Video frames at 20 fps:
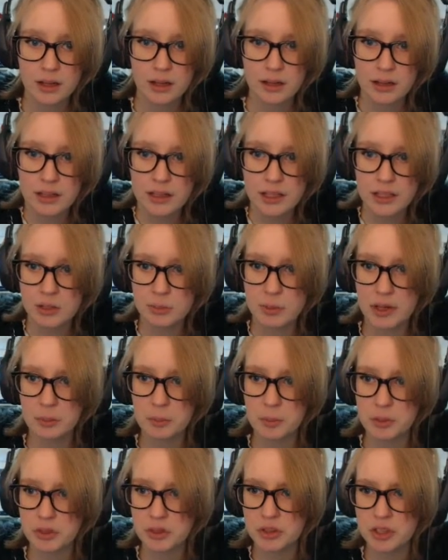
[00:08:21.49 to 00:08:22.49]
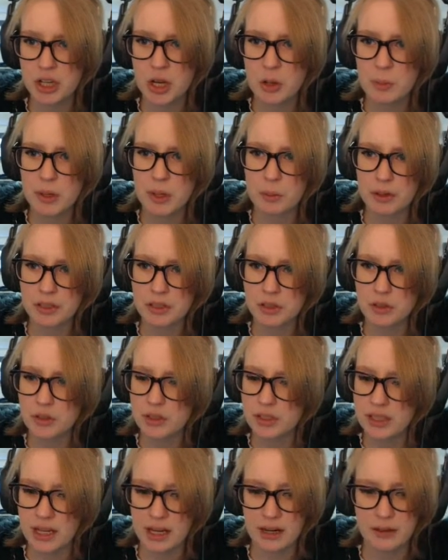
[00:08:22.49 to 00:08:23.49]
Need a paper to show me what's on the
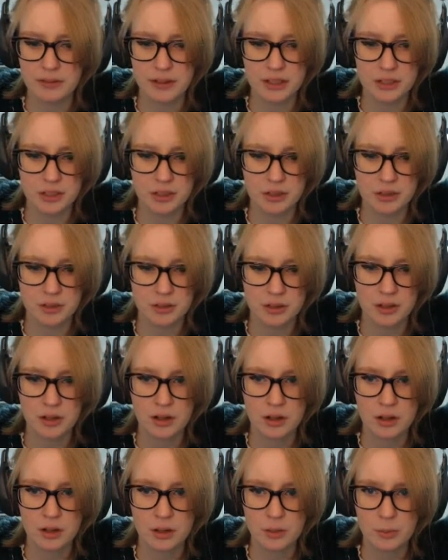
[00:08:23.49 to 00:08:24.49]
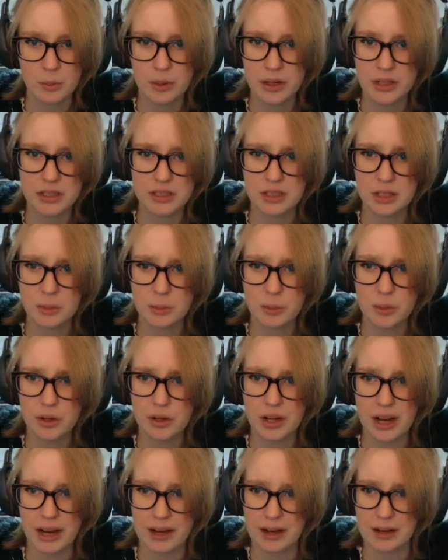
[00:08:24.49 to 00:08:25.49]
television. Why isn't it
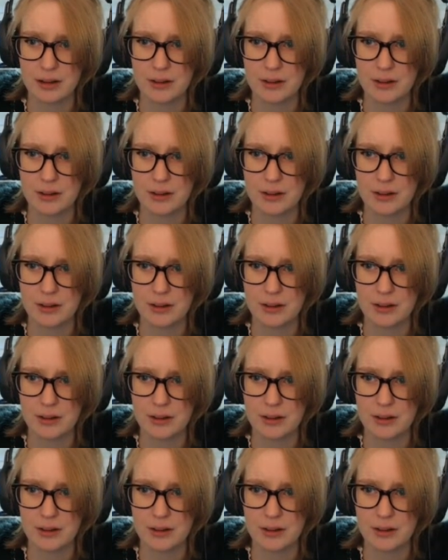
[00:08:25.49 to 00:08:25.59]
working?